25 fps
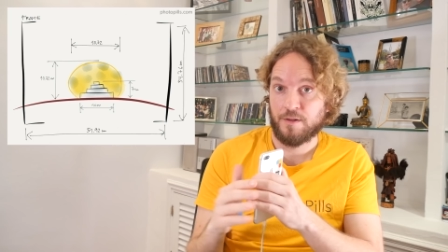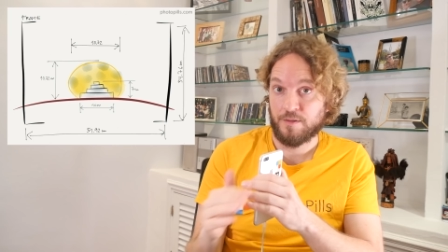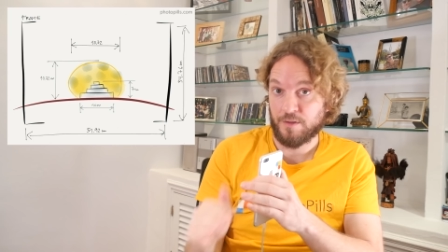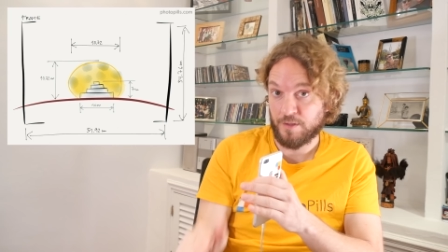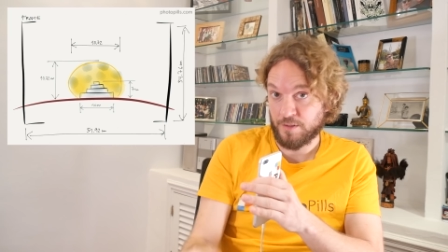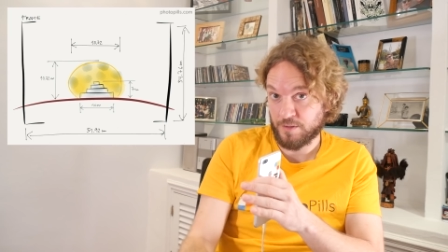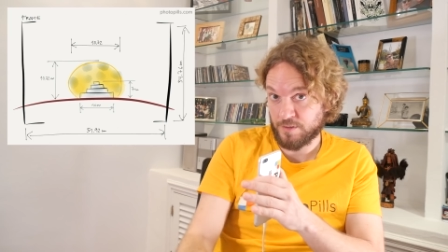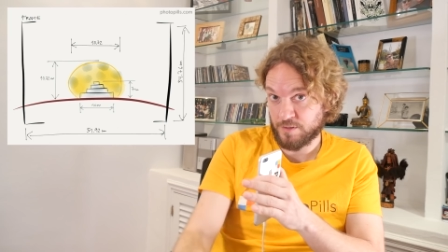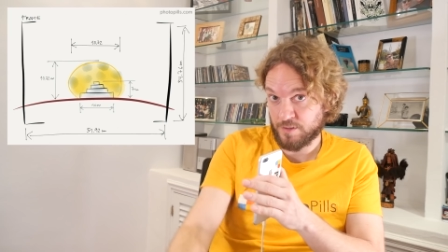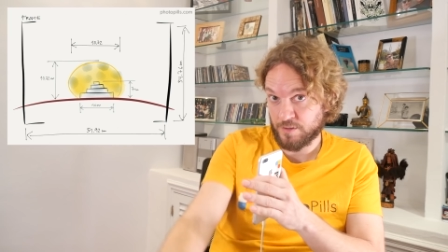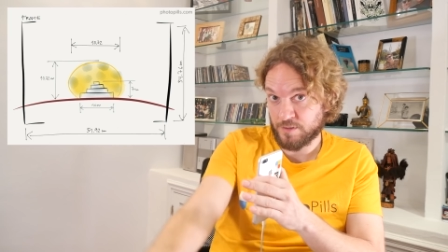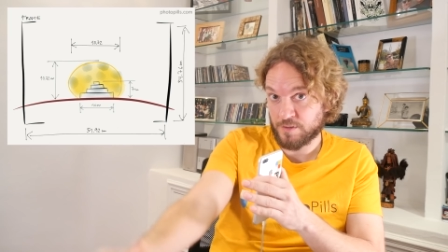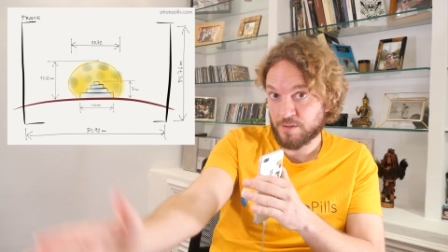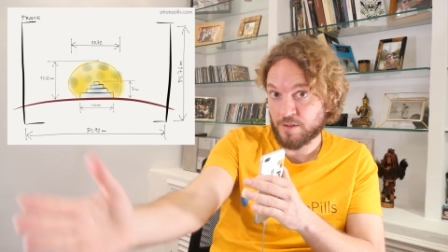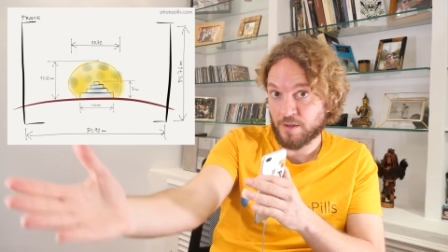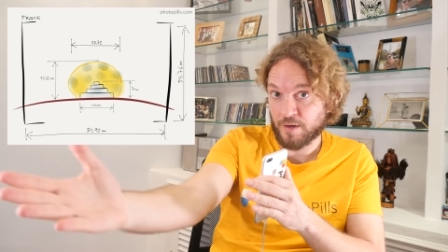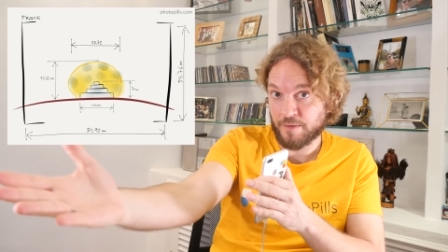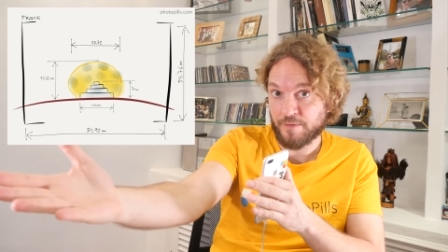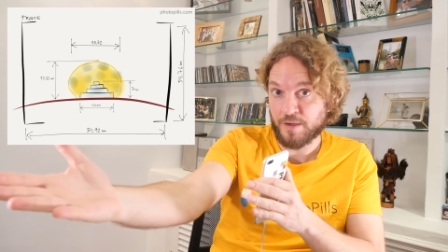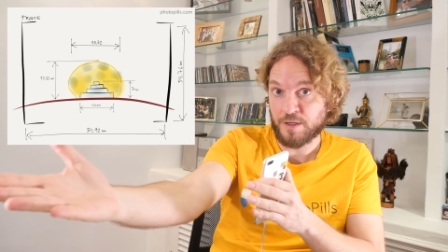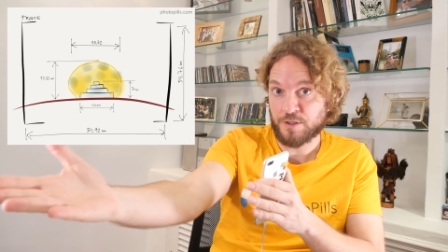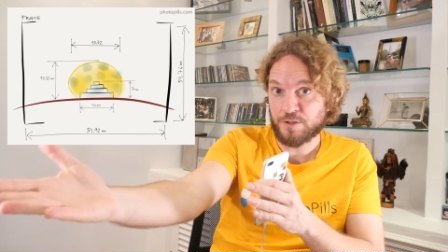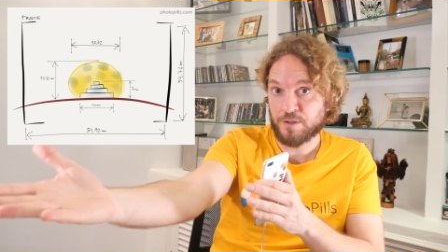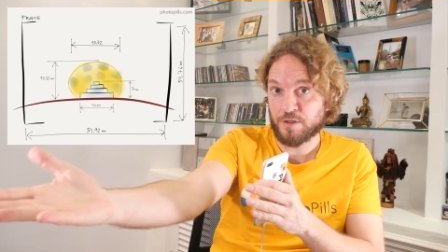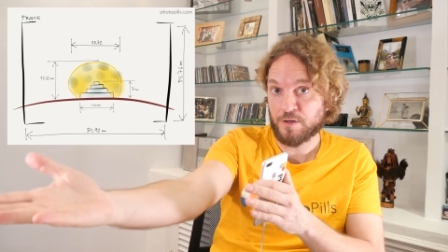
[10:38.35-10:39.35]
This is the
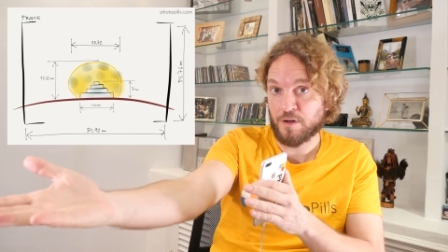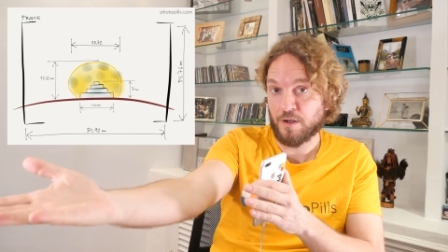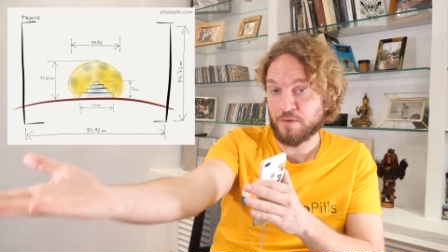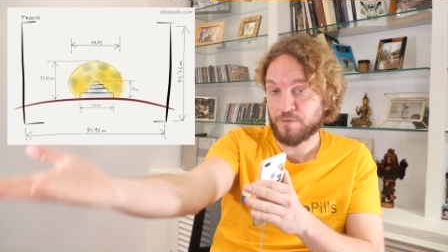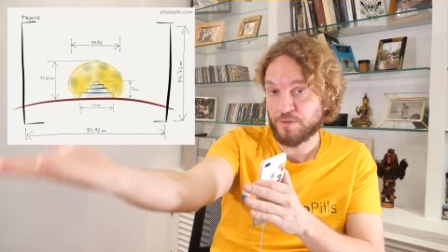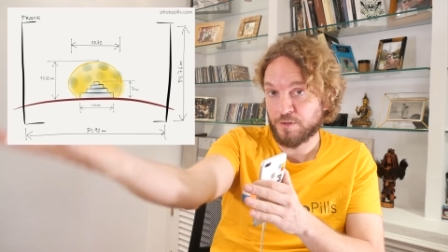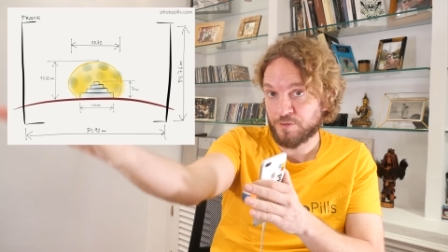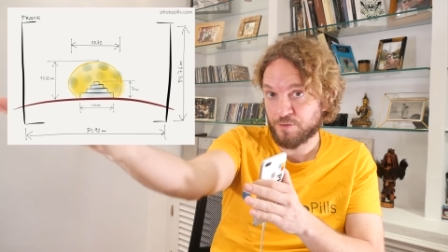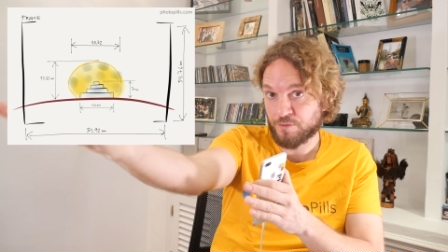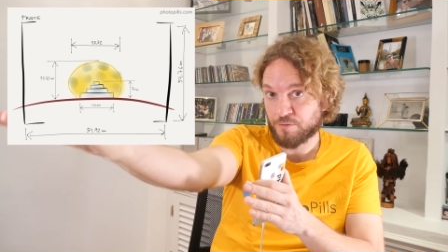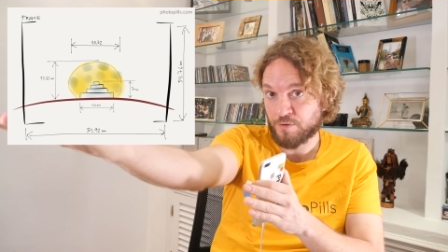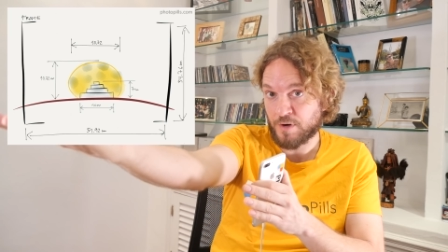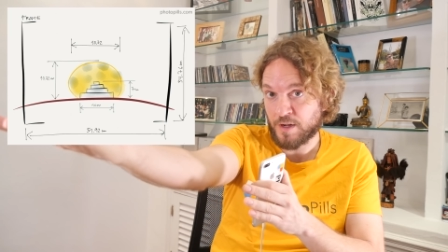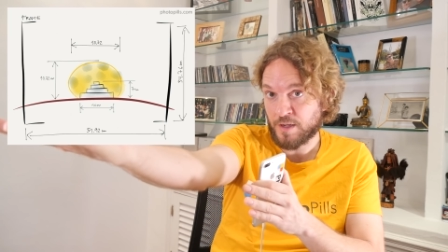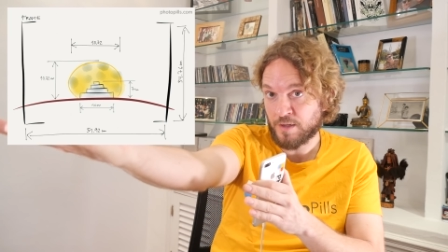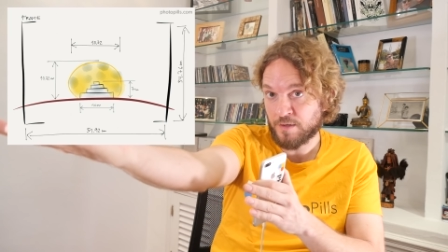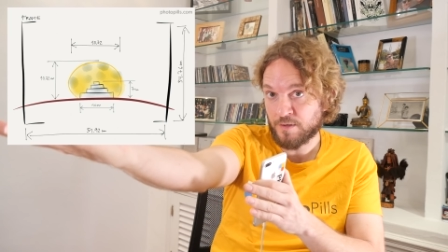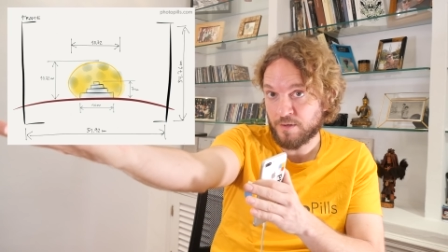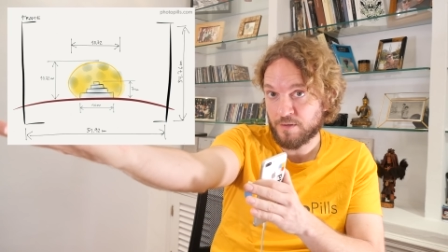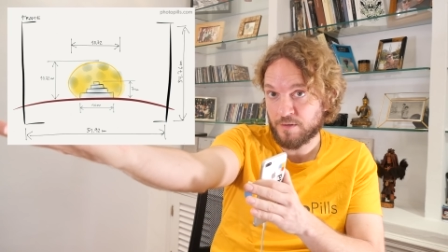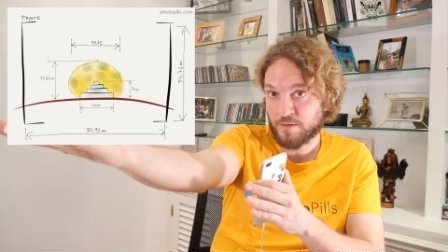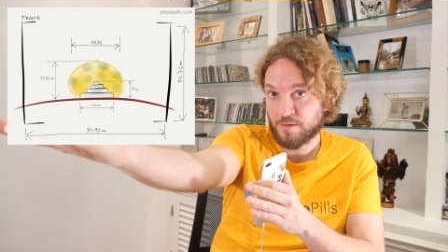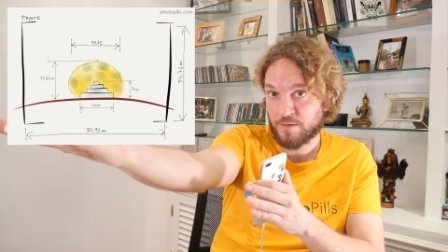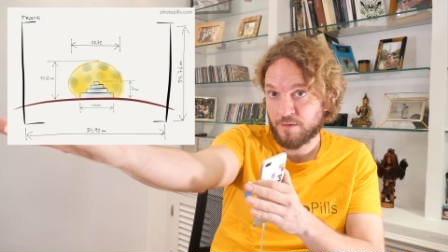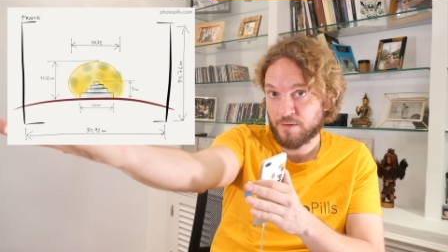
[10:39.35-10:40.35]
elevation of the terrain,